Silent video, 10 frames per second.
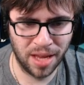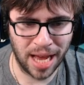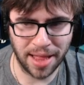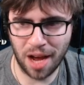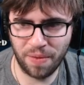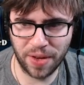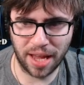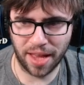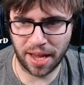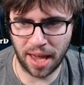And now if we
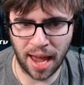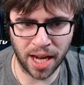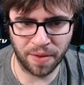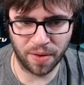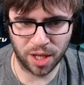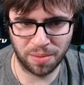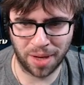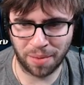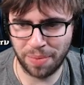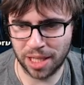get like any of our
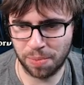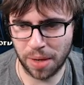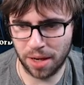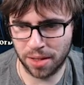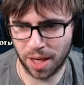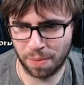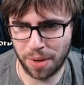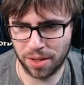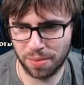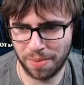like big spells, like
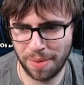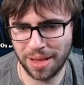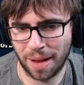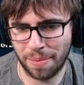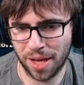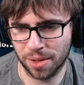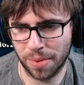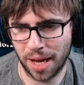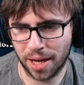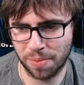puzzle, maybe not puzzle
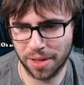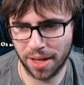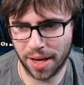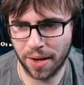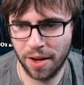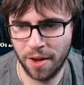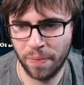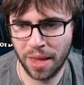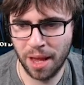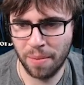box, but like
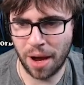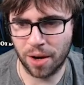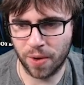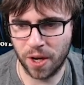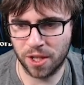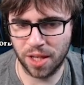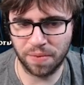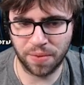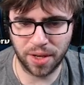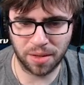power creation, deep
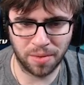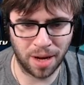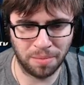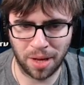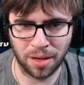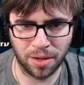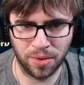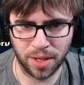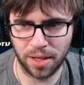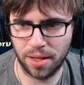freeze, I'll
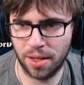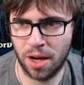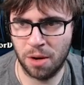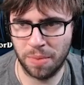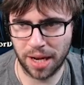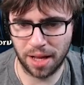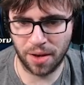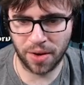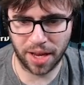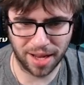use it. Oh my god.
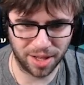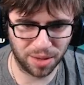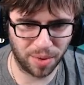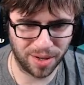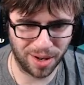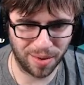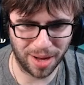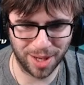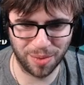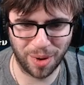Okay guys, this is where we turn
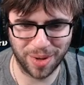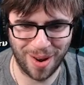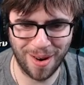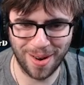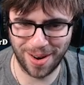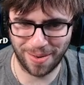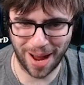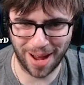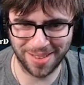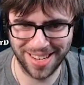around. This is where we turn it
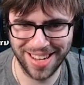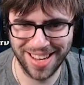around.